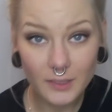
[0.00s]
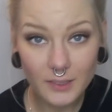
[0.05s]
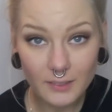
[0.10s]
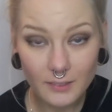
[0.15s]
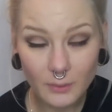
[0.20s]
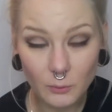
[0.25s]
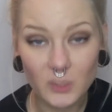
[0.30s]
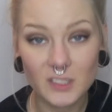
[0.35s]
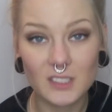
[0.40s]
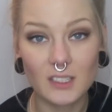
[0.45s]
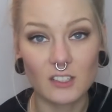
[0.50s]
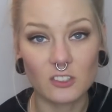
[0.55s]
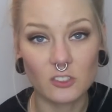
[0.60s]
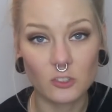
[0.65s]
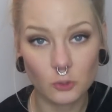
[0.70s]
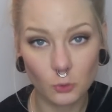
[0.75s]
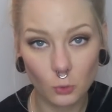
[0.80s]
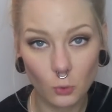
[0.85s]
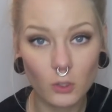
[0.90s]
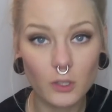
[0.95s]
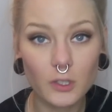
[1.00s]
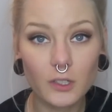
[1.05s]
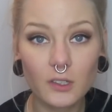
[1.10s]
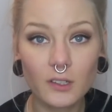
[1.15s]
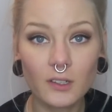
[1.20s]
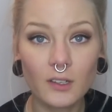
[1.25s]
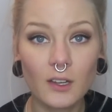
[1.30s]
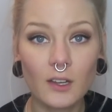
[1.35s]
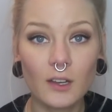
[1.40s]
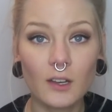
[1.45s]
it was in a
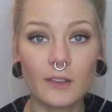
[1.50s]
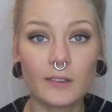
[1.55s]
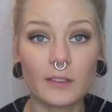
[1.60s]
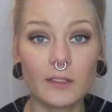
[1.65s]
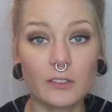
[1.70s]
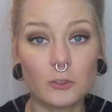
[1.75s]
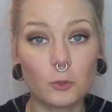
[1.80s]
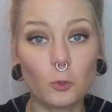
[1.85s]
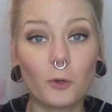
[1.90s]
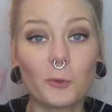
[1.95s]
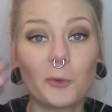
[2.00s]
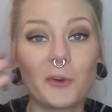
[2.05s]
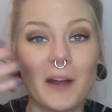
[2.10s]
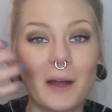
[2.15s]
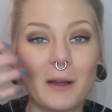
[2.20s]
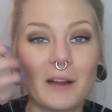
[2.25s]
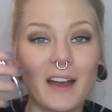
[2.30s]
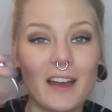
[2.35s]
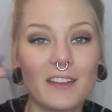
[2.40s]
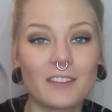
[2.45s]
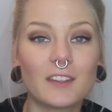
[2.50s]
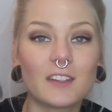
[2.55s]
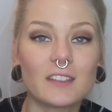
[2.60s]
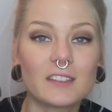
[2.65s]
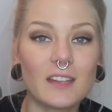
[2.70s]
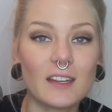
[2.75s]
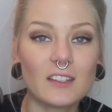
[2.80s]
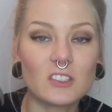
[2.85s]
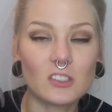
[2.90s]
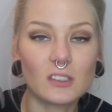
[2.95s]
store. The store where I got
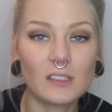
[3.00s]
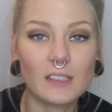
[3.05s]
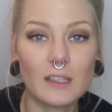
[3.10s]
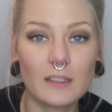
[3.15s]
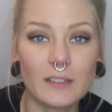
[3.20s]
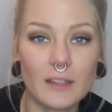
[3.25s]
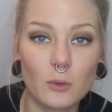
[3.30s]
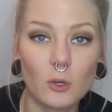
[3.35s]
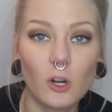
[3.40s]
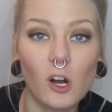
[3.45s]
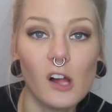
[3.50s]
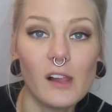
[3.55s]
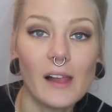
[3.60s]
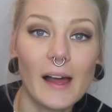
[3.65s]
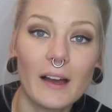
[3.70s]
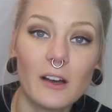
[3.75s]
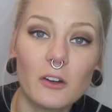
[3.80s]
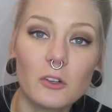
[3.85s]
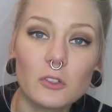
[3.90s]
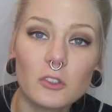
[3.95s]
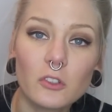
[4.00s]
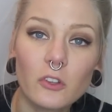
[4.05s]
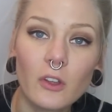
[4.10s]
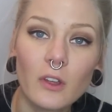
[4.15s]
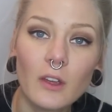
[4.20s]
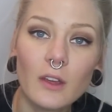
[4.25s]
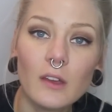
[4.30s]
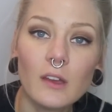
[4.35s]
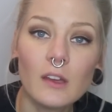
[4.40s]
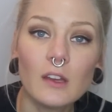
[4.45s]
this, actually, and they were all out.
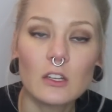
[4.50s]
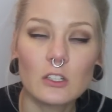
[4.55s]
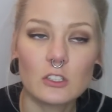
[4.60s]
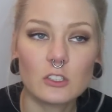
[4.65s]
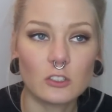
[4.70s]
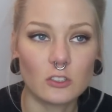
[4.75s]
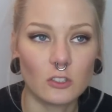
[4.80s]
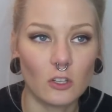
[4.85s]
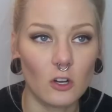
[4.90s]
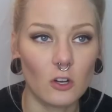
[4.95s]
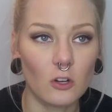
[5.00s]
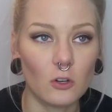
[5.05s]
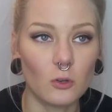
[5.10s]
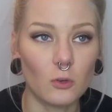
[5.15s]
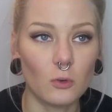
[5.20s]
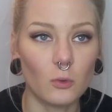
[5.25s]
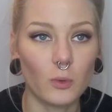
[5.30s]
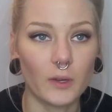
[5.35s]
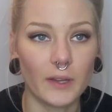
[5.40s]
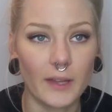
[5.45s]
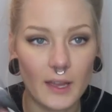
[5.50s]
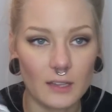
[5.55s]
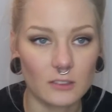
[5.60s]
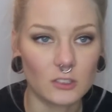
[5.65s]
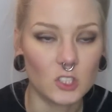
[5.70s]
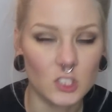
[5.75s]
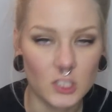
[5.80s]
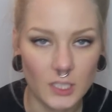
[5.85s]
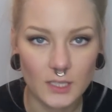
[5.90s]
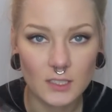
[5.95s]
So when I had
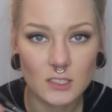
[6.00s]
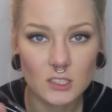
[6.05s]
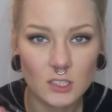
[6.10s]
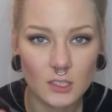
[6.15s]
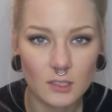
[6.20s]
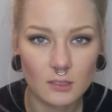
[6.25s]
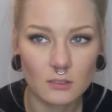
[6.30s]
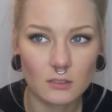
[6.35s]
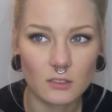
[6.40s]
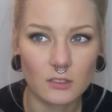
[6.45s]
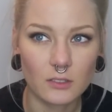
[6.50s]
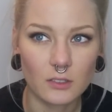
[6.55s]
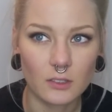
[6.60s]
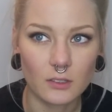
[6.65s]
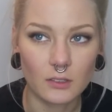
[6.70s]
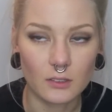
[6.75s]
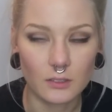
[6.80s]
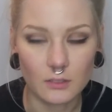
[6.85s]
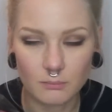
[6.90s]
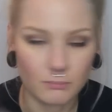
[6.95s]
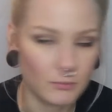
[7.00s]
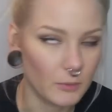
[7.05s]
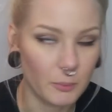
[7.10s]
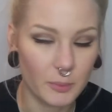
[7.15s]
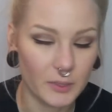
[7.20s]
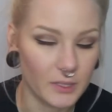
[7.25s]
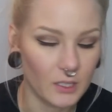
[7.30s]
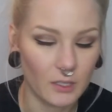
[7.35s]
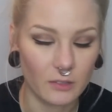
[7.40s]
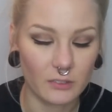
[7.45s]
to change it in the
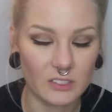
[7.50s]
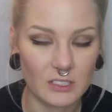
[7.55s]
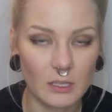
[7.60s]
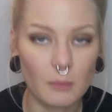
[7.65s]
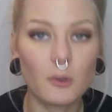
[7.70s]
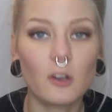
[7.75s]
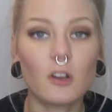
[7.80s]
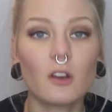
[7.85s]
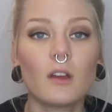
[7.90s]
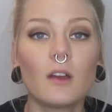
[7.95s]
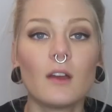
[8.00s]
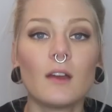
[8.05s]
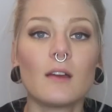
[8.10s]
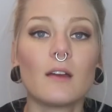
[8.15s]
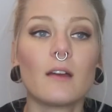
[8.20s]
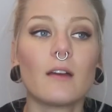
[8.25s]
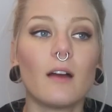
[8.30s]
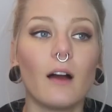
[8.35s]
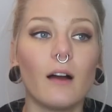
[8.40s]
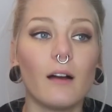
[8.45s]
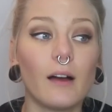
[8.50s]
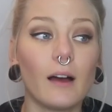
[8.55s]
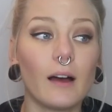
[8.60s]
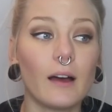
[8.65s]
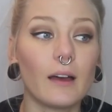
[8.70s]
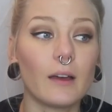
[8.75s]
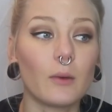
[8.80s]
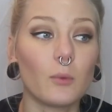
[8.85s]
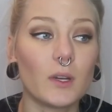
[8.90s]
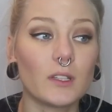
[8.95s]
beginning of the summer,
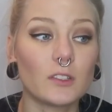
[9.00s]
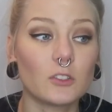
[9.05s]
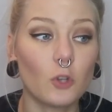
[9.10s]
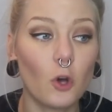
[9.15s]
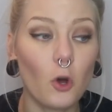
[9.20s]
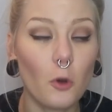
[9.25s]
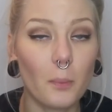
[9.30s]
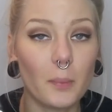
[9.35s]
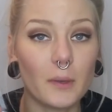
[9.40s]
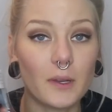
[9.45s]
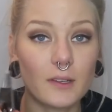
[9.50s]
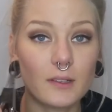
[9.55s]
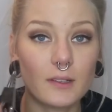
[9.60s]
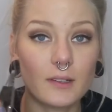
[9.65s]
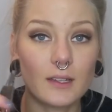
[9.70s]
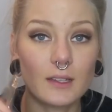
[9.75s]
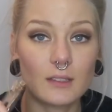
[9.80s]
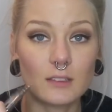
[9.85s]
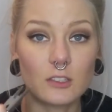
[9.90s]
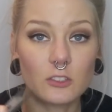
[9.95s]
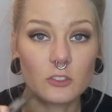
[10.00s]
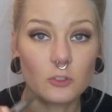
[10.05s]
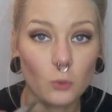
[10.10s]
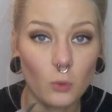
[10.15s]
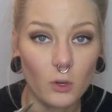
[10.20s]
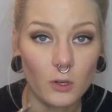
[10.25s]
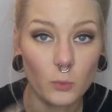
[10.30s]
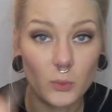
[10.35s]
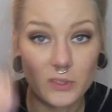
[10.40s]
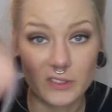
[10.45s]
I went to open it in the
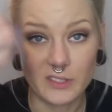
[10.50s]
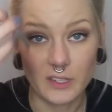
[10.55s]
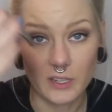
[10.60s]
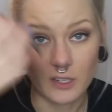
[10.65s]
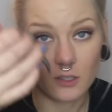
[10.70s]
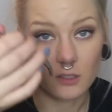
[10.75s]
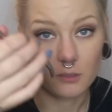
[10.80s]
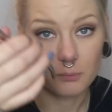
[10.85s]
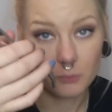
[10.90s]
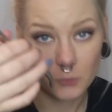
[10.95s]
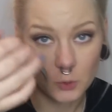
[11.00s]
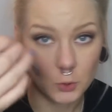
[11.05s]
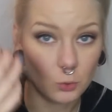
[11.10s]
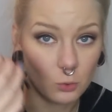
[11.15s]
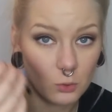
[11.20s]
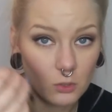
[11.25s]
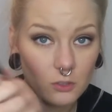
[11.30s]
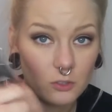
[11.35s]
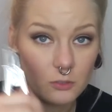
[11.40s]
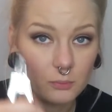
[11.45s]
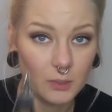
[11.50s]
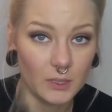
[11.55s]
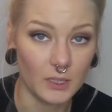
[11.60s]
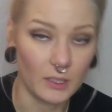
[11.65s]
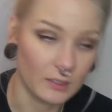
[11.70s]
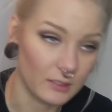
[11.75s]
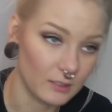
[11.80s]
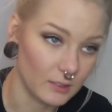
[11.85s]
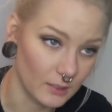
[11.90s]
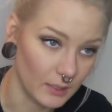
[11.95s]
store with their tools,
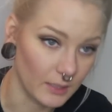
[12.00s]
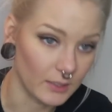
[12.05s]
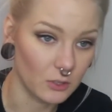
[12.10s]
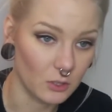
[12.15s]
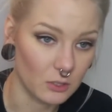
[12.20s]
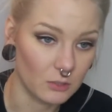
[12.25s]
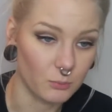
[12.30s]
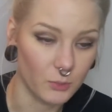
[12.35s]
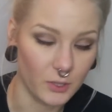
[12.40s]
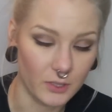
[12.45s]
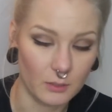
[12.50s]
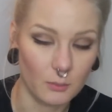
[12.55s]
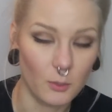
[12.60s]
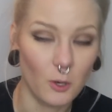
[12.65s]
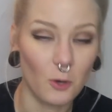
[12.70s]
because I couldn't bring them